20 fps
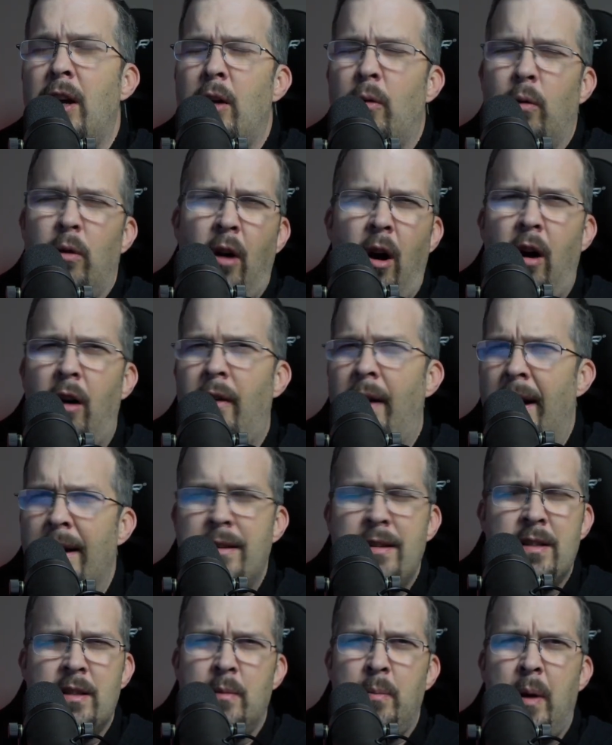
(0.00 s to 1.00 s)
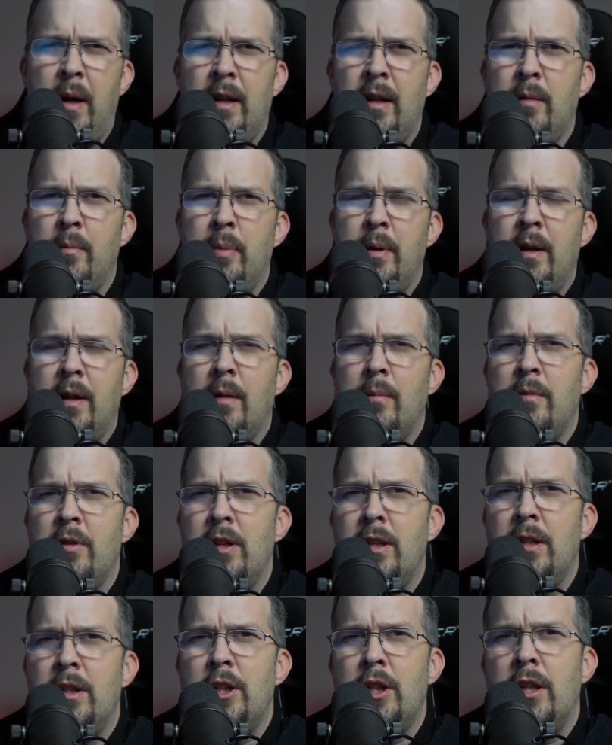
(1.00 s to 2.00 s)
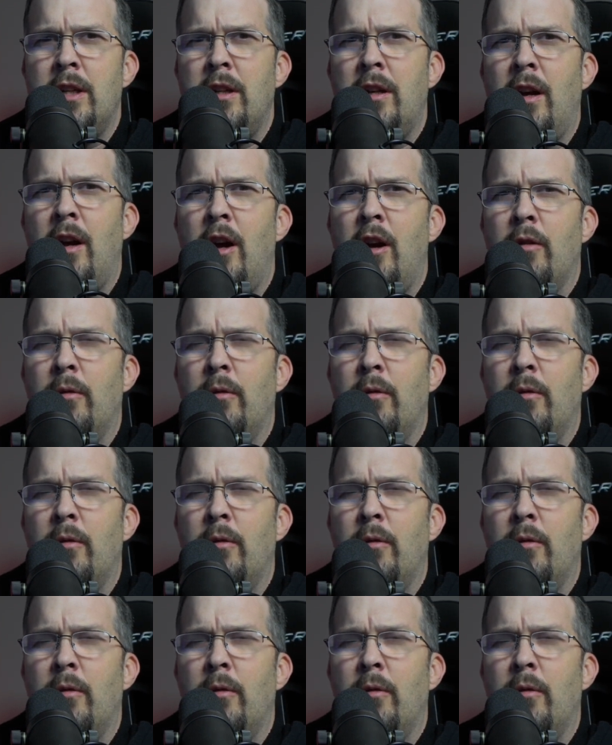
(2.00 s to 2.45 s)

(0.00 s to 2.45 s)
We're all anticipating PMDG